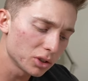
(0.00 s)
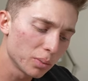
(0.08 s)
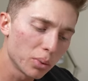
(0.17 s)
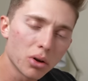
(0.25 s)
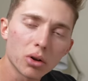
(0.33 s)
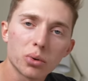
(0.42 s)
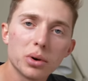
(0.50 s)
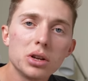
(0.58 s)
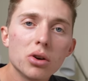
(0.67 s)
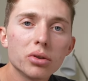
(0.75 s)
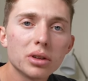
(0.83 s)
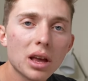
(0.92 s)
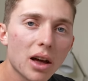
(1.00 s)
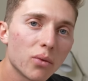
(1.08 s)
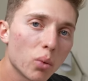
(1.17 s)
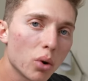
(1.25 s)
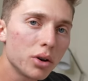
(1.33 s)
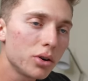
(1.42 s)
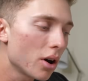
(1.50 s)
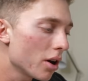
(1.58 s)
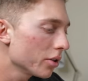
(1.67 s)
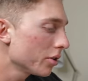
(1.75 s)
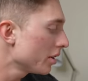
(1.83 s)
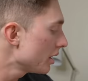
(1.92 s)
to bulk when you only have
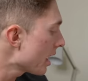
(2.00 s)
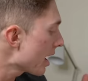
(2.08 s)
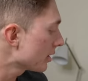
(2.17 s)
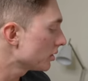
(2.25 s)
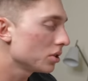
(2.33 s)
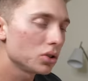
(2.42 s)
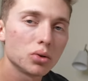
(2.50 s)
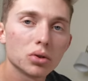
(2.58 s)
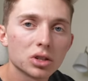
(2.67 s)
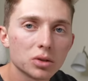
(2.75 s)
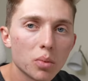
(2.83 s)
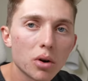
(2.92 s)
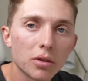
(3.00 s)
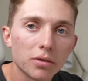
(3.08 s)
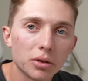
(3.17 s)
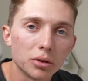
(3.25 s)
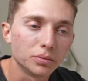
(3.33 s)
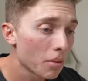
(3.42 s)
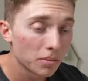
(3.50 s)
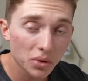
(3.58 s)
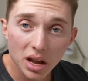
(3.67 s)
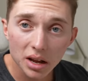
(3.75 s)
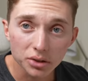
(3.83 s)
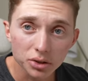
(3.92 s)
$1 and access to a smartphone?
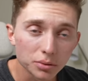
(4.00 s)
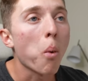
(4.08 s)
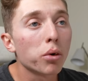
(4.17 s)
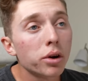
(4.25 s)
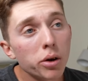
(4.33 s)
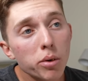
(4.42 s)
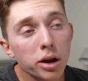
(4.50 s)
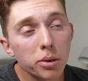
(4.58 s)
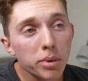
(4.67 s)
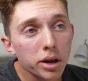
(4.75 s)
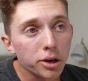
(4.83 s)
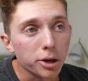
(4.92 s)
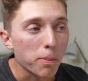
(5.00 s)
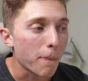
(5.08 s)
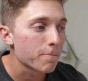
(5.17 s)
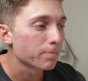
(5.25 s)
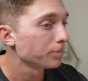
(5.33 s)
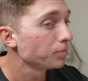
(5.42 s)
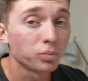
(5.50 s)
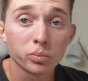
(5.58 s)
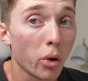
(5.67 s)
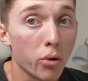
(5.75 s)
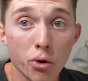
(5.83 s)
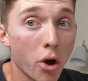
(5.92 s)
Yes. Would I recommend it?
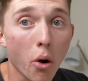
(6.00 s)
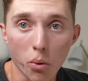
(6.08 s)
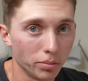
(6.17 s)
No.